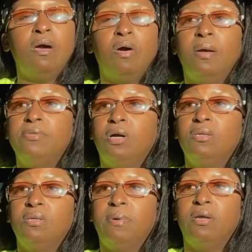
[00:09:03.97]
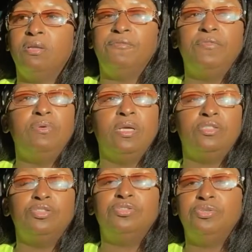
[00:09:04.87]
No, I'm talking about the food
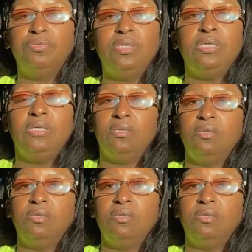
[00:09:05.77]
that you do eat.